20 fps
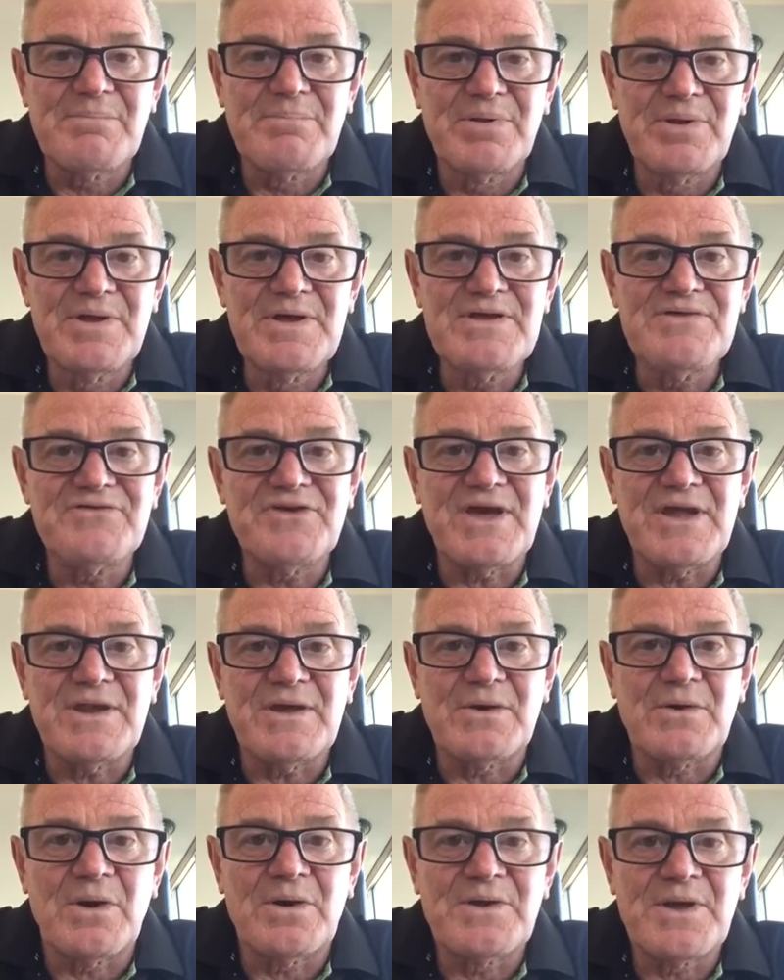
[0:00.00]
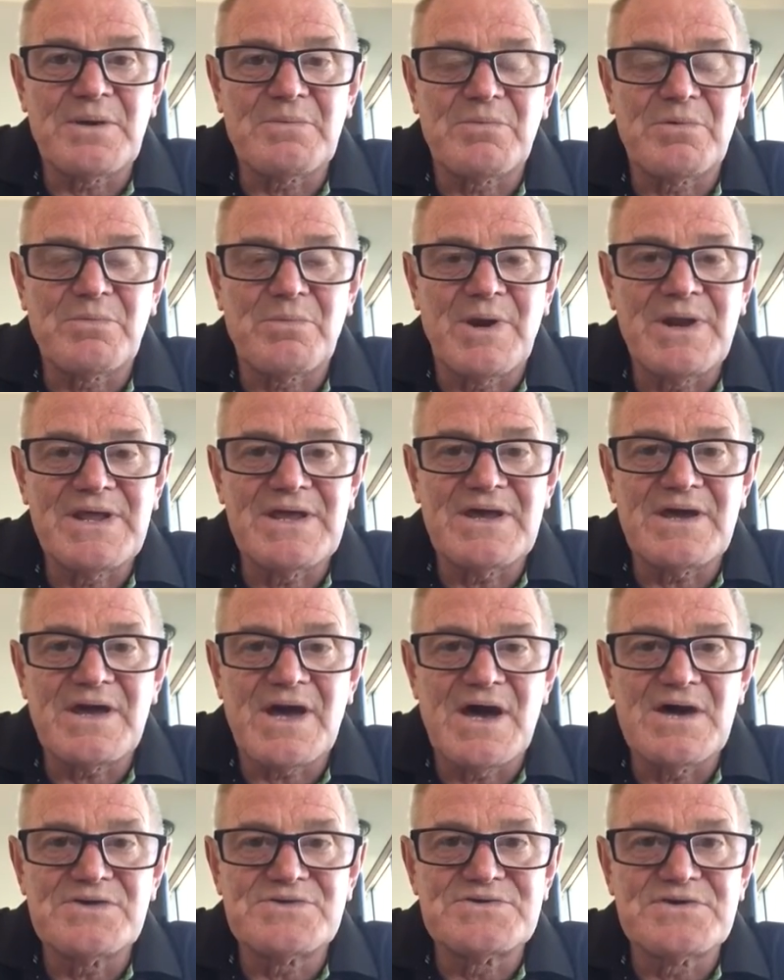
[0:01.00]
please get in contact with one of your
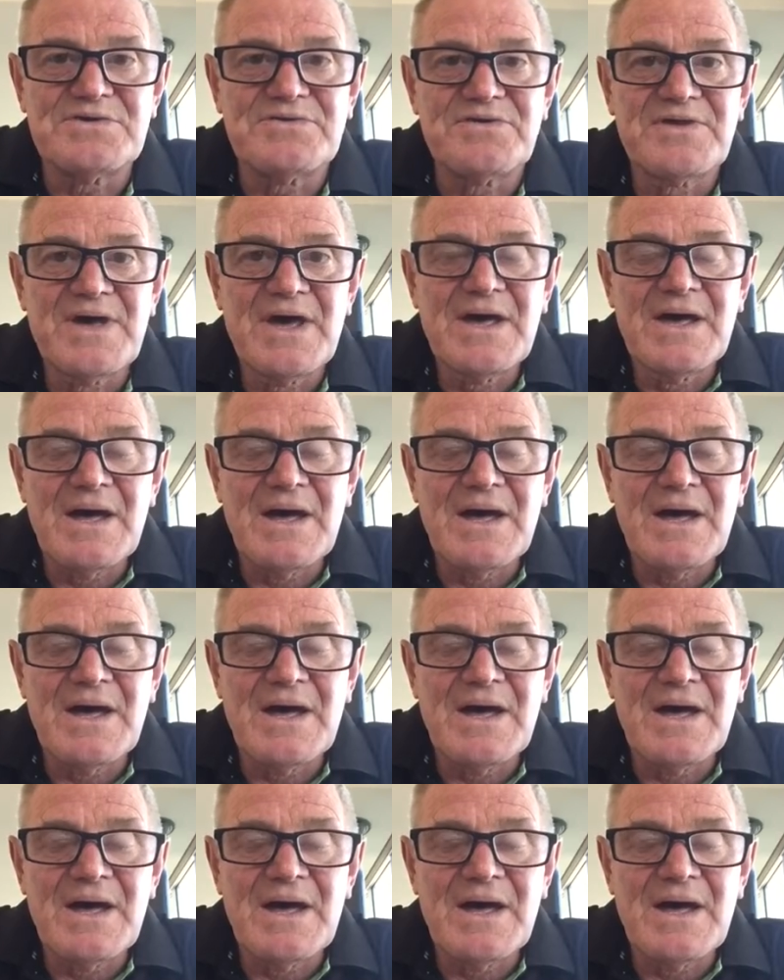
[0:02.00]
coaches.